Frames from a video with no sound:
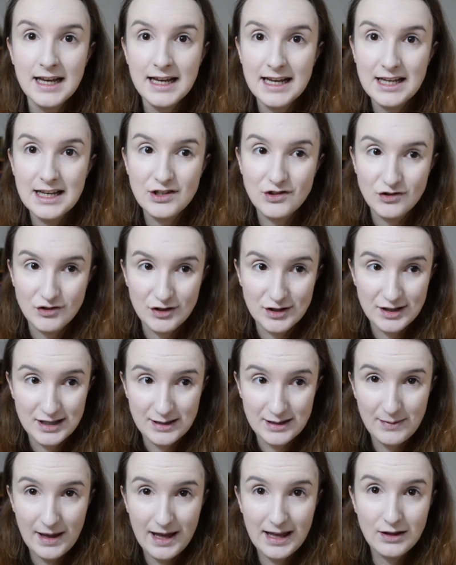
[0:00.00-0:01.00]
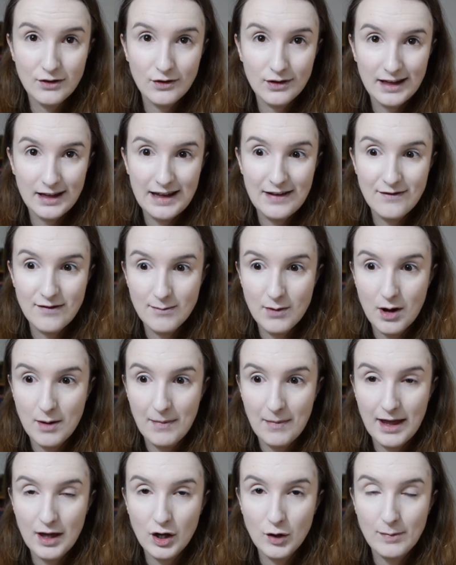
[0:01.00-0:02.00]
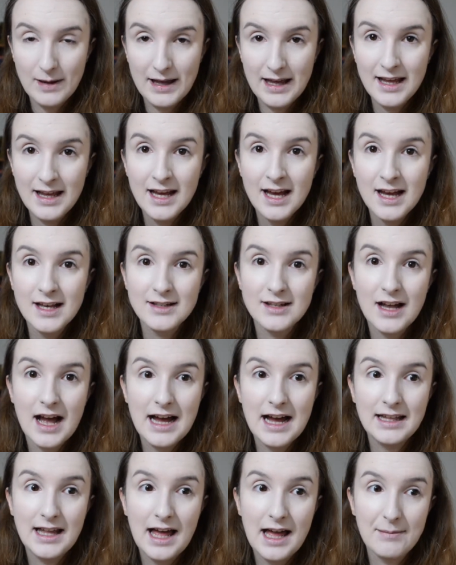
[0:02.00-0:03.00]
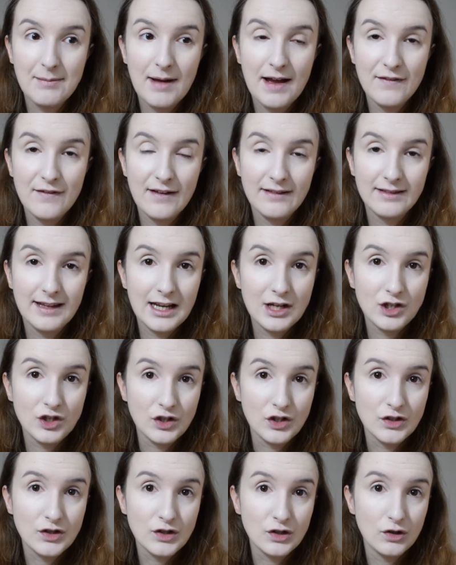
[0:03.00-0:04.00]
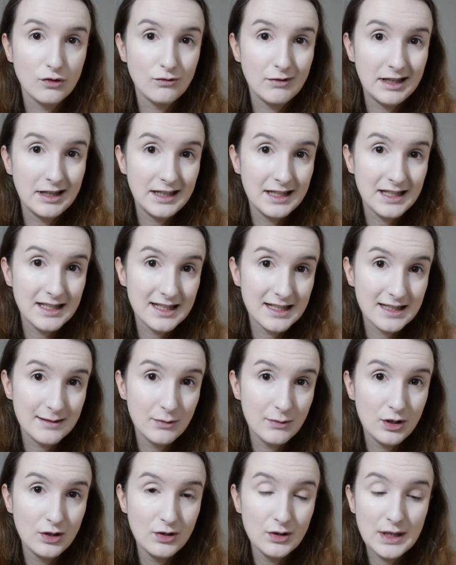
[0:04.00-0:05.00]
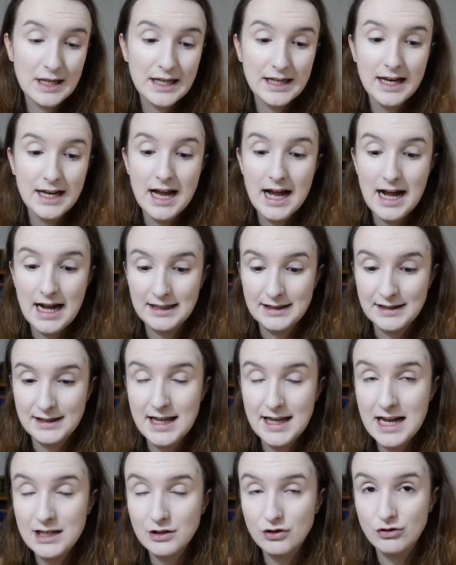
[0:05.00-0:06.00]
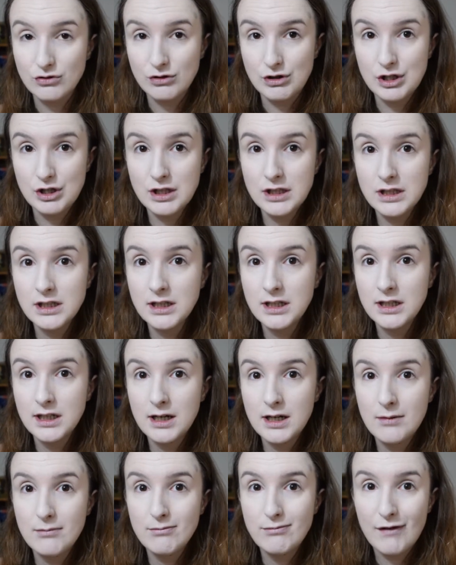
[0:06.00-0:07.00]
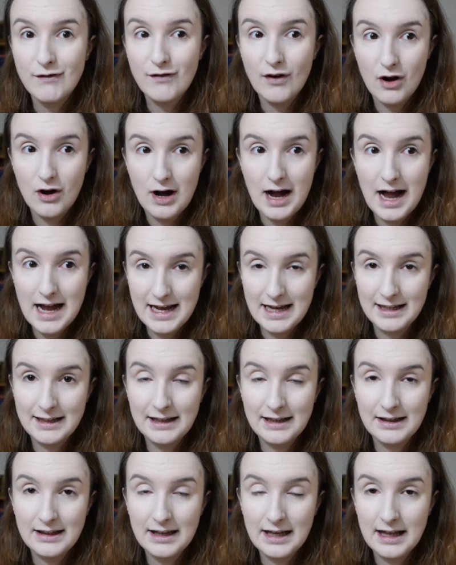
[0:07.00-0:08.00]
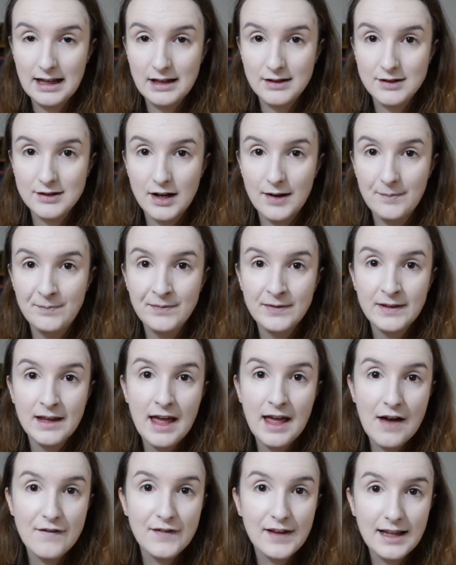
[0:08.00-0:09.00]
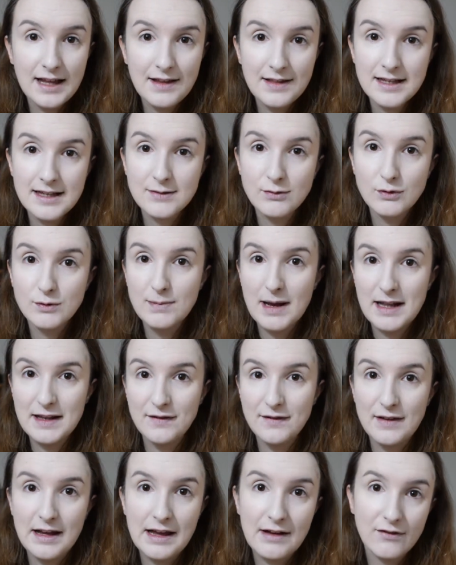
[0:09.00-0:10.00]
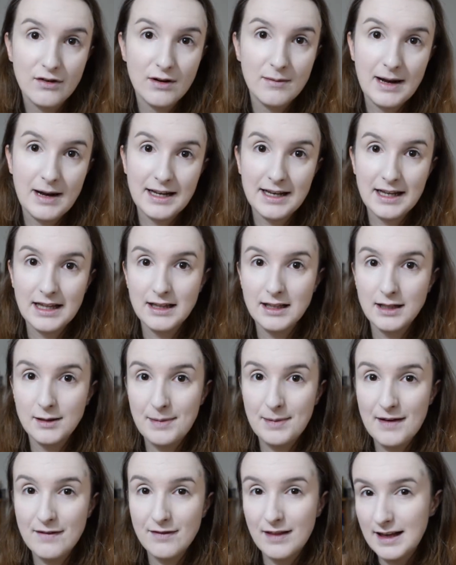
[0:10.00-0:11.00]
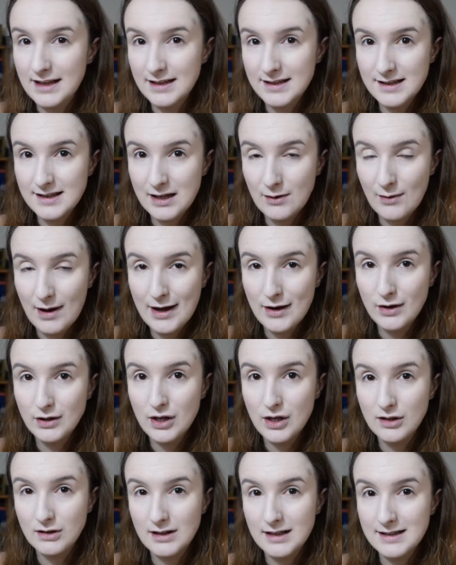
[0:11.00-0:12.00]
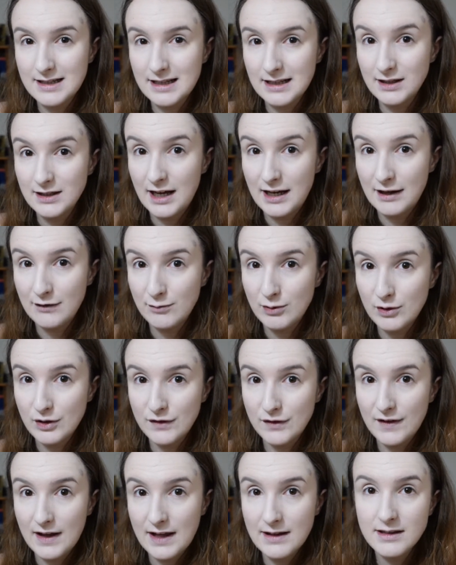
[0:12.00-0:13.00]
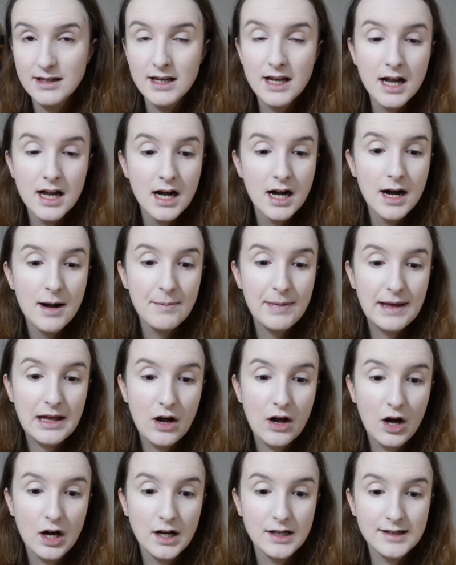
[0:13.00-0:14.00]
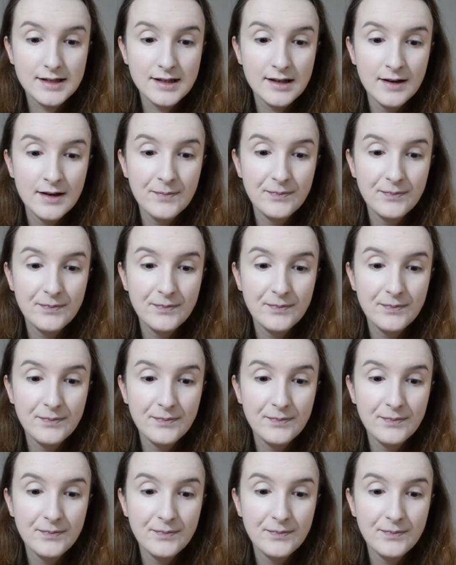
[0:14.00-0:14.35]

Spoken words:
it's just going to make it look even more makeupy. So I like my foundations to look really smooth and natural before I add anything else on. I feel like this would benefit from adding a little bit of like CYO Long Lasting Life Proof in, because